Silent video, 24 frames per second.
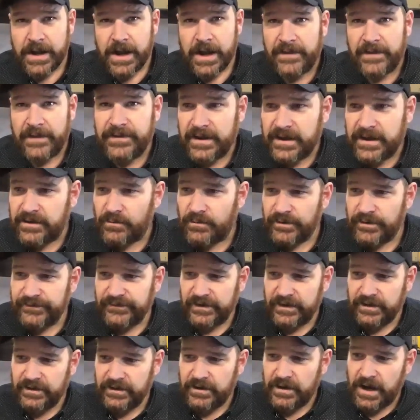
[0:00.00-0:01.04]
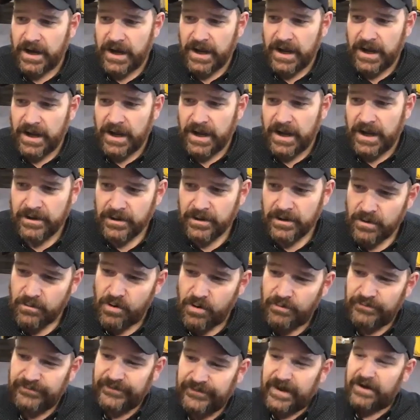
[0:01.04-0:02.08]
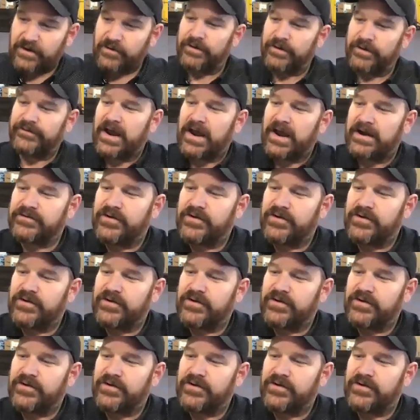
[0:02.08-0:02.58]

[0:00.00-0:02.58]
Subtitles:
I think it was in, what was that, Chris?